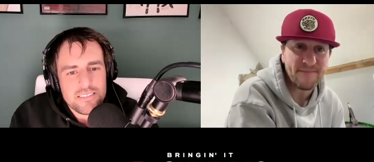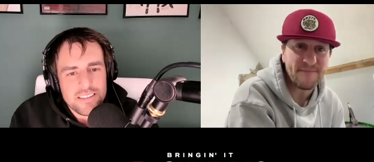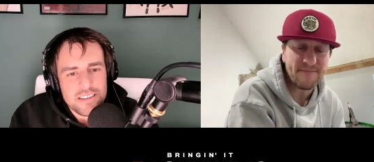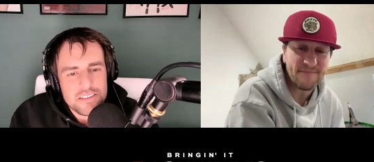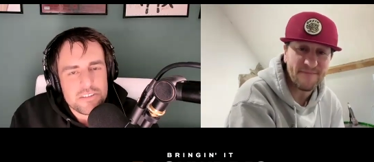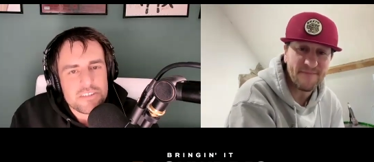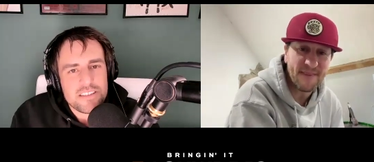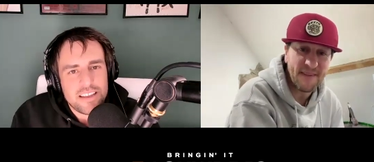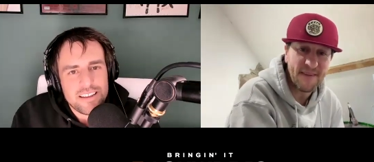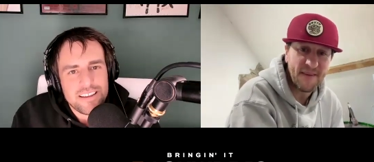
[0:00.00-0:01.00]

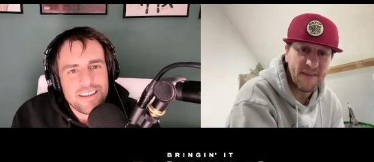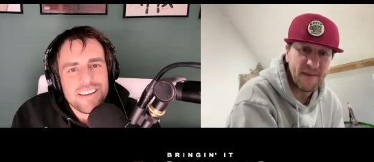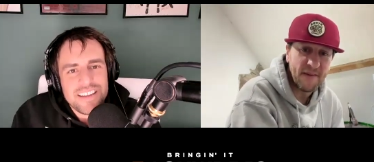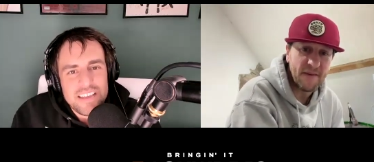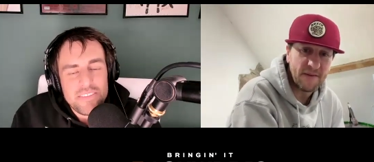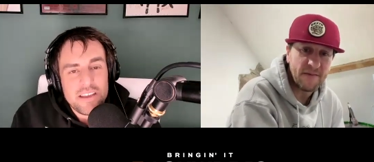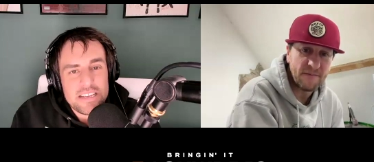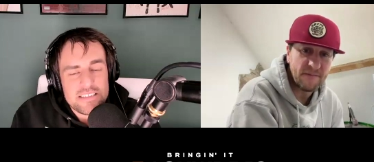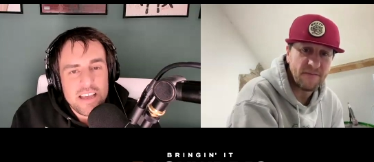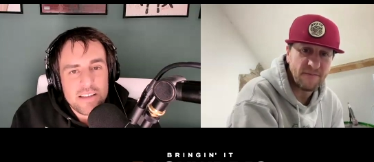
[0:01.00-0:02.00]
Speaker 1: Interesting. And that
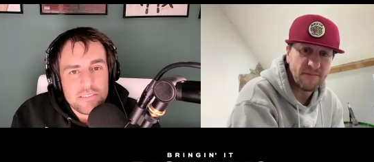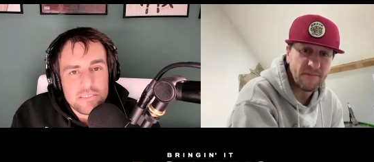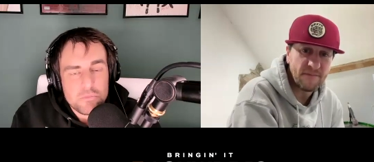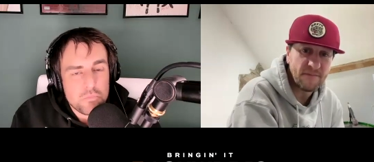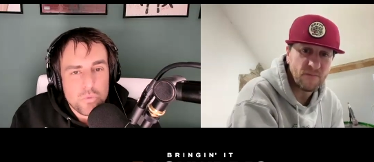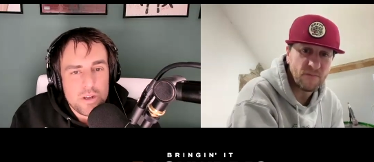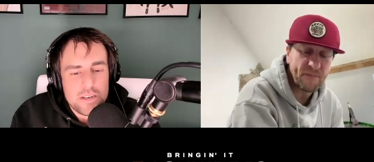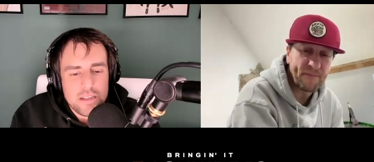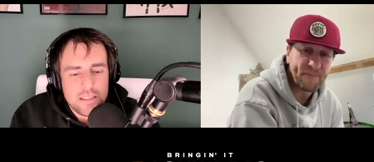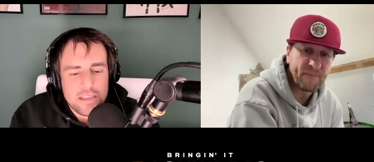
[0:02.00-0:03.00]
is that
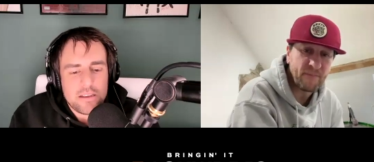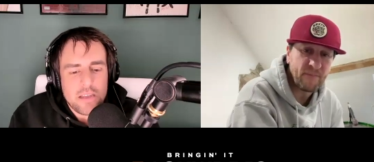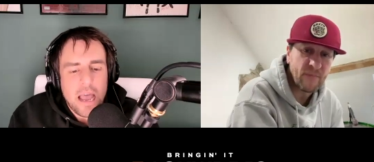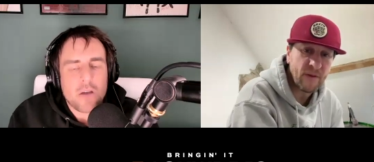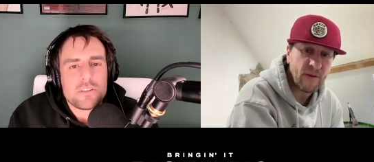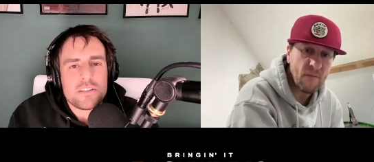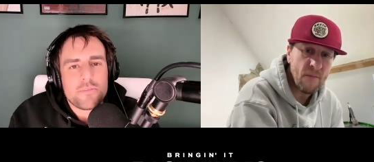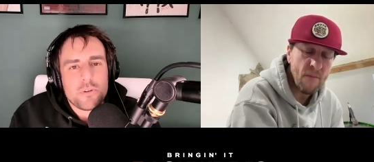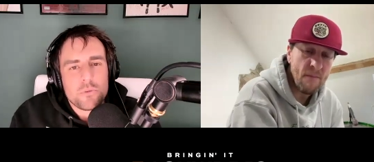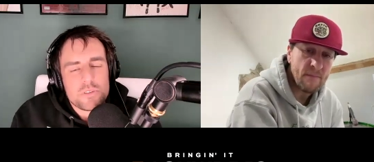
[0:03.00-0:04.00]
what like how
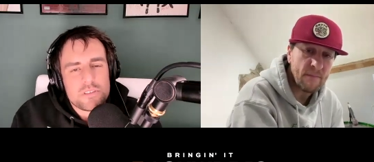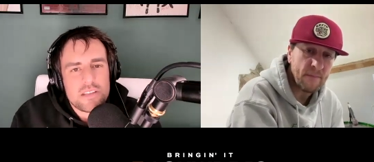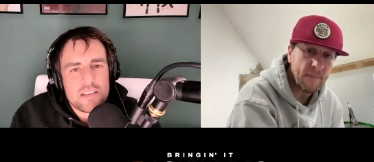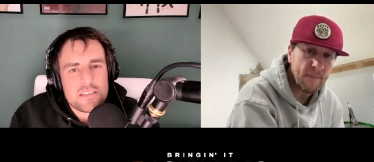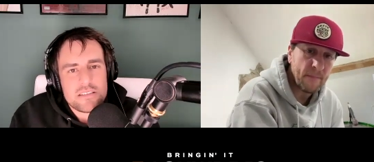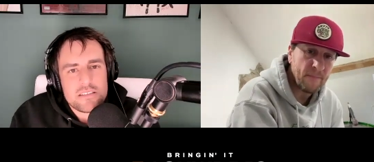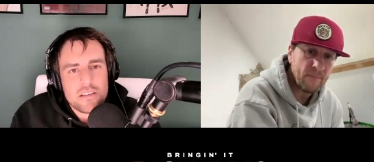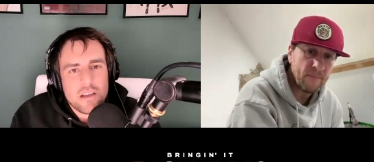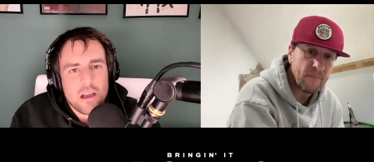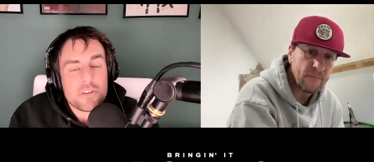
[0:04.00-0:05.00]
different was this?
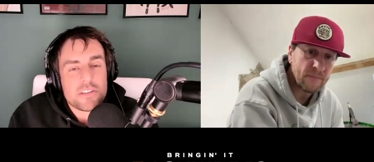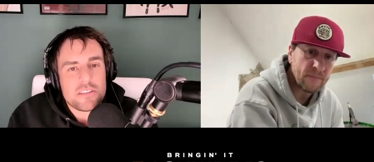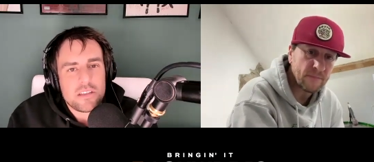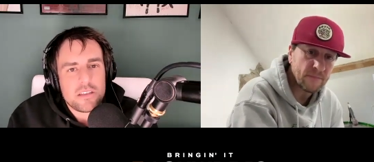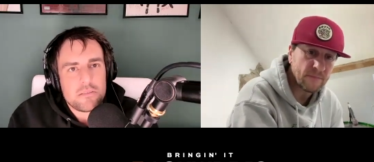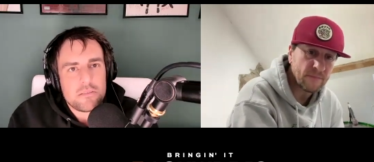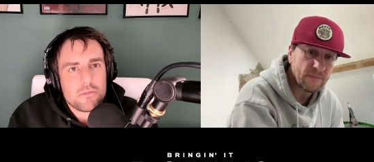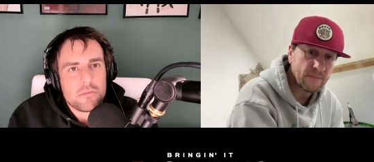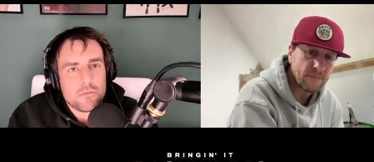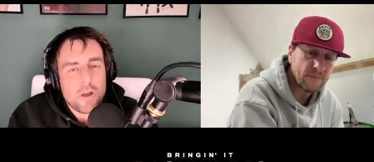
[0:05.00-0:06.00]
Obviously.
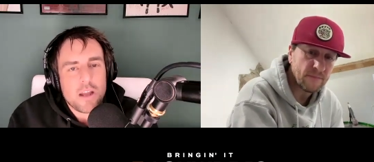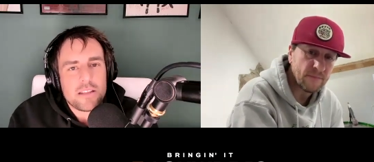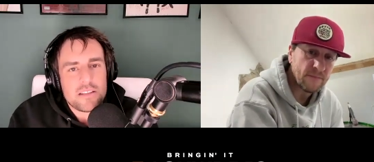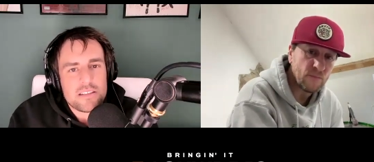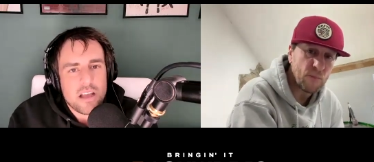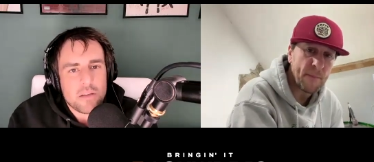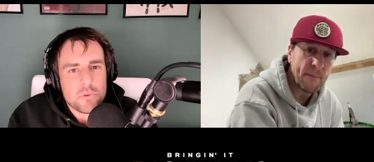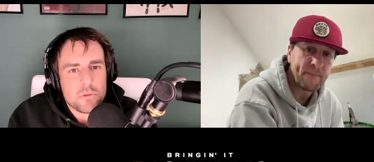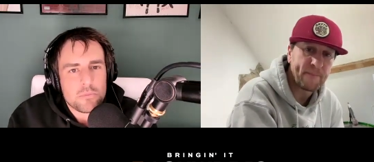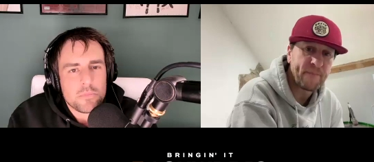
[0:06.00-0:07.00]
Writing this
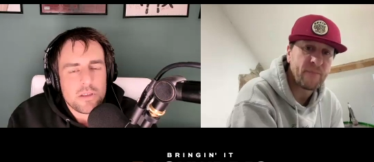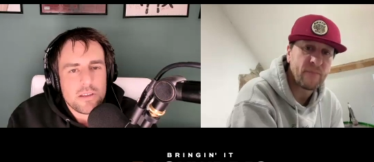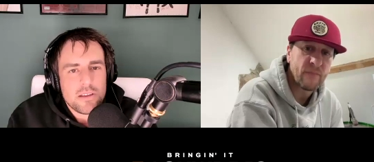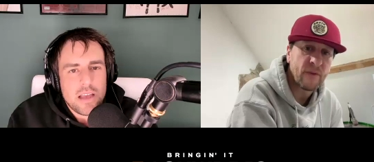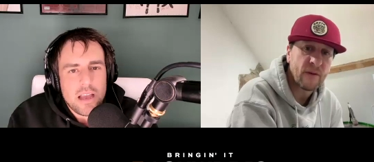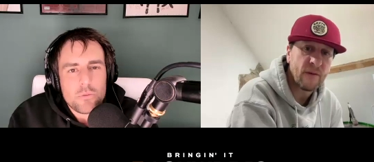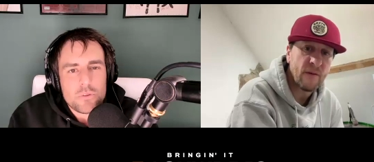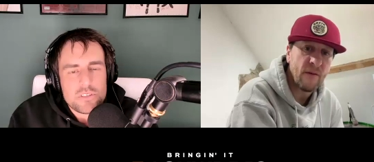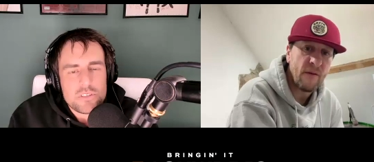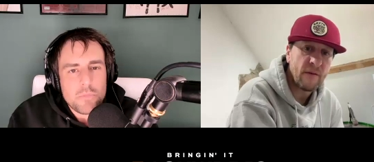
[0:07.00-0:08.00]
album,
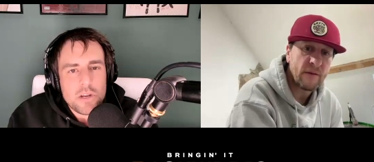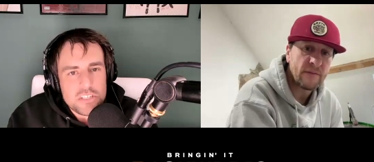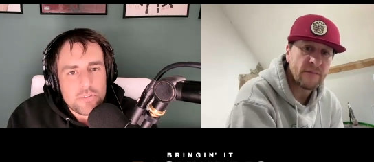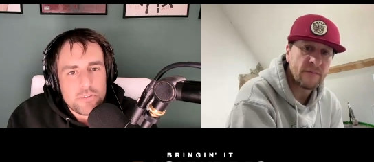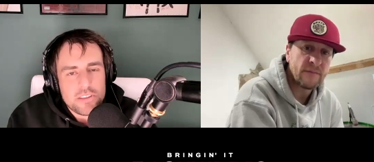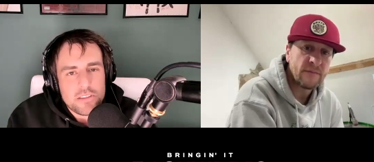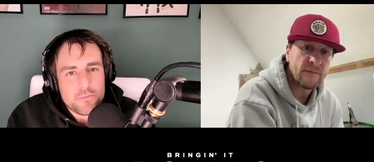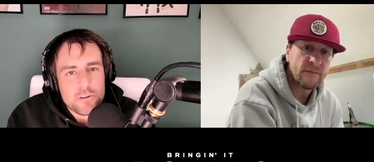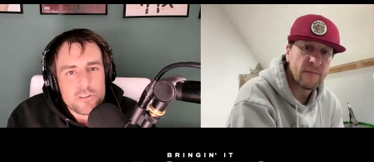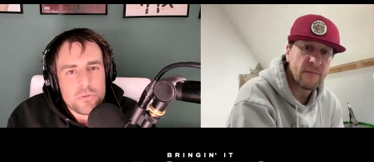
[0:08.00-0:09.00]
was it much different than the
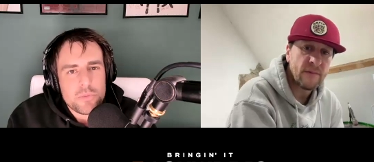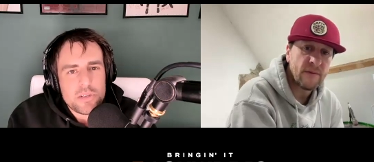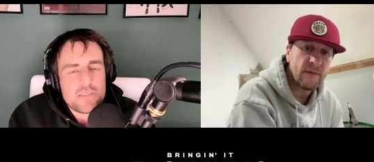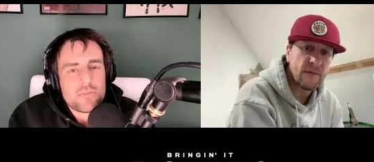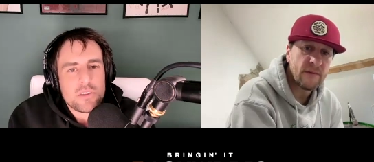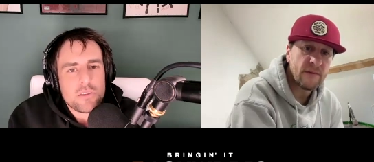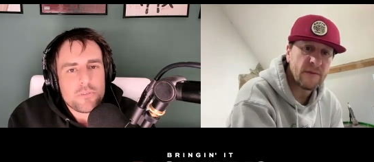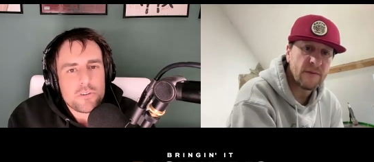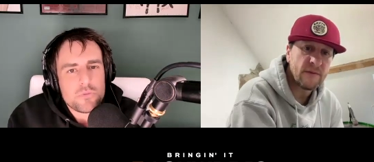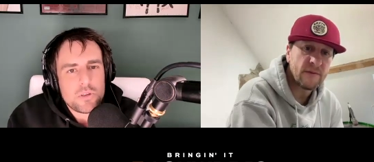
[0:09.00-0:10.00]
first one? Because even the
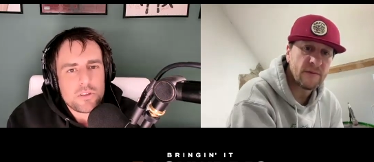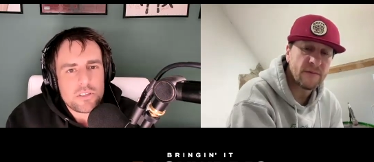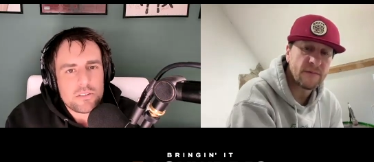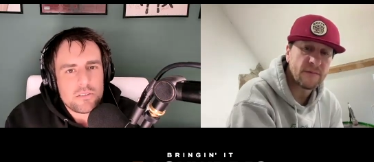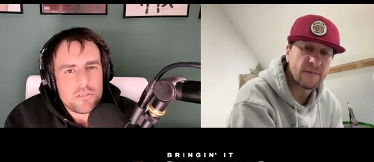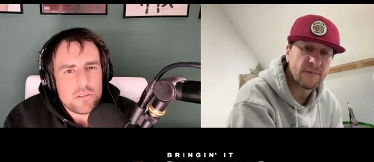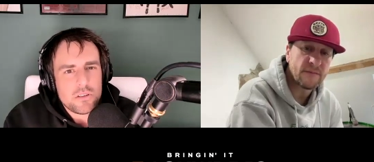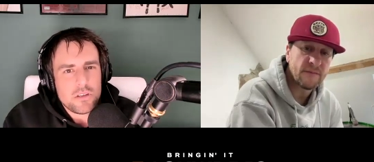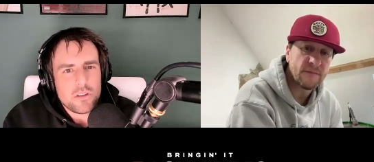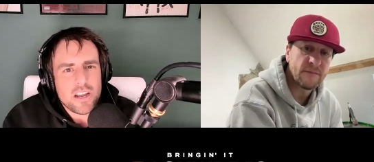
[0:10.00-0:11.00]
first one, you could,
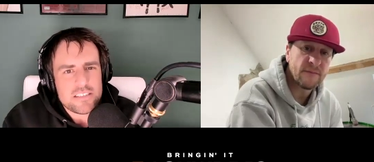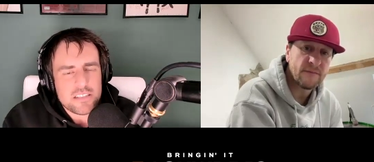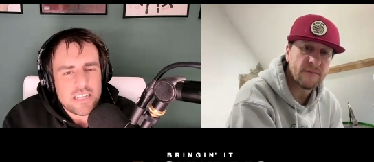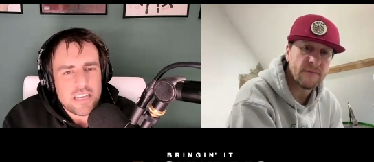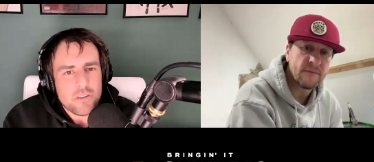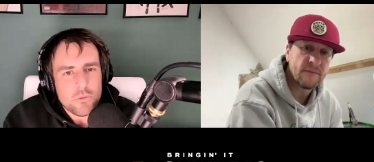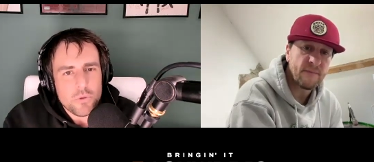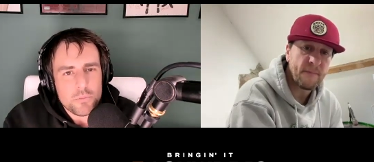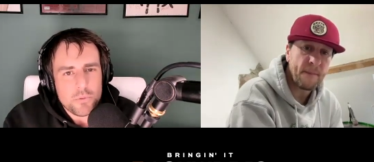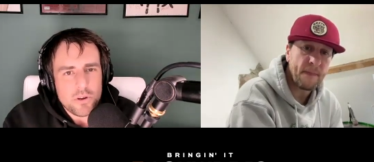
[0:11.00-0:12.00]
you guys got together at
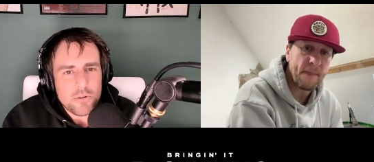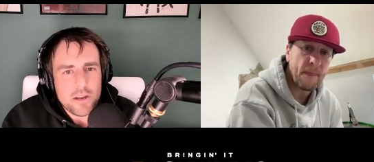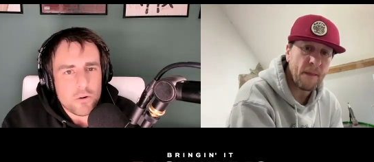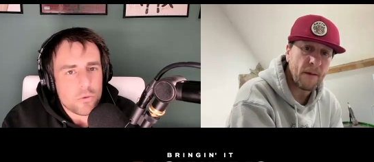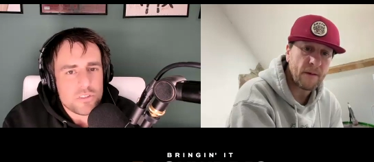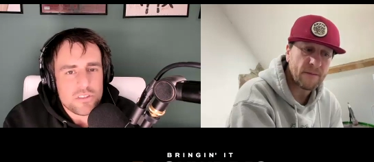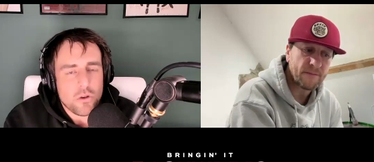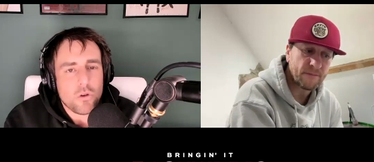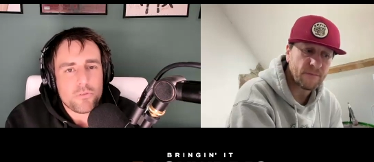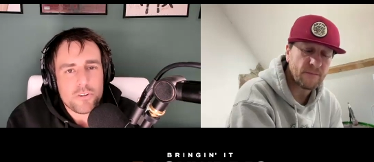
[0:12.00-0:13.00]
one point, right? Or was the
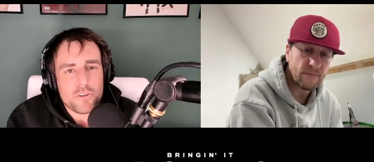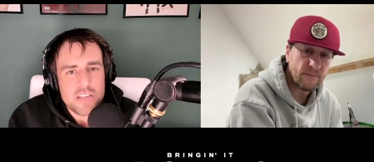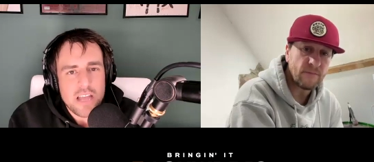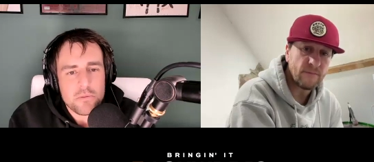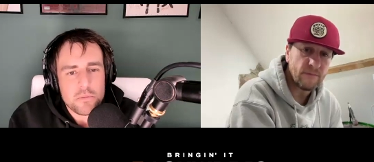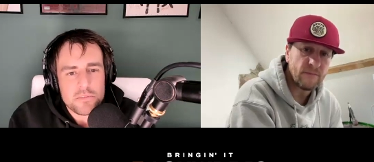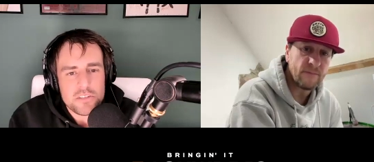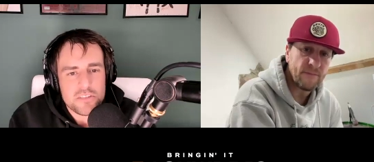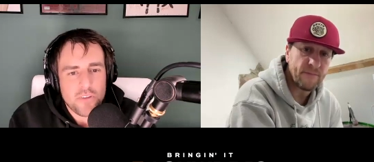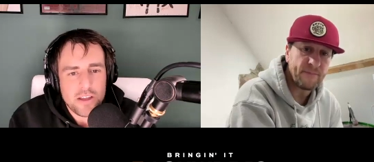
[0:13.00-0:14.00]
whole first album
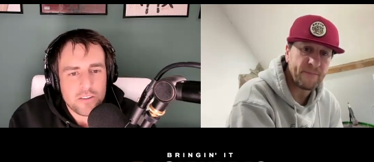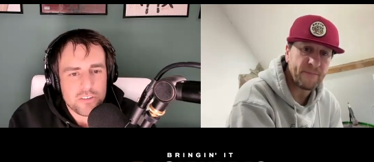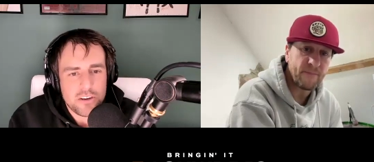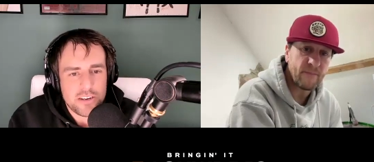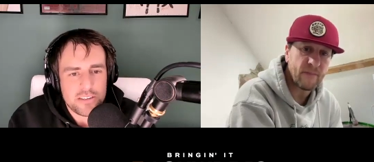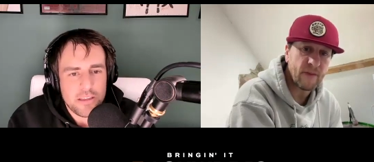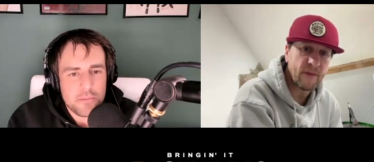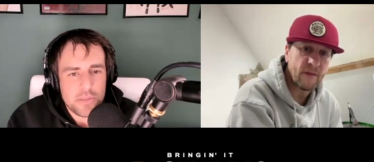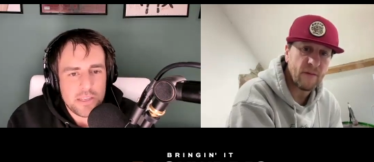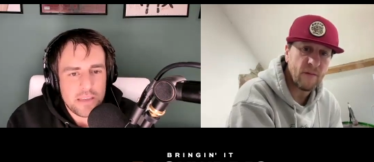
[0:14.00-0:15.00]
just file sharing that
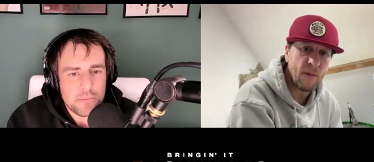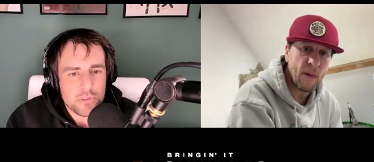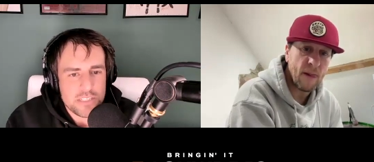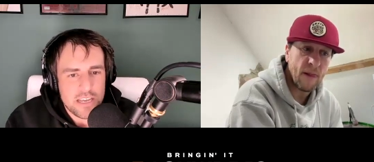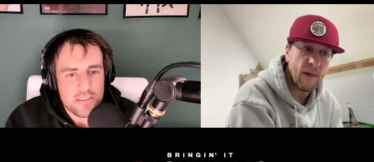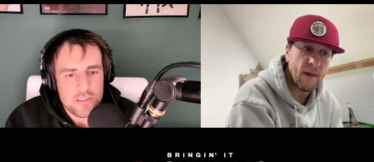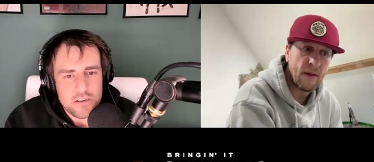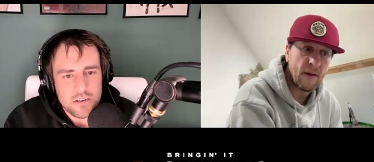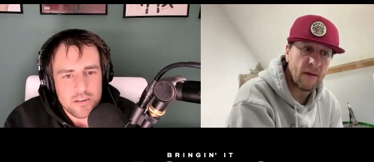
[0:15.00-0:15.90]
became put together?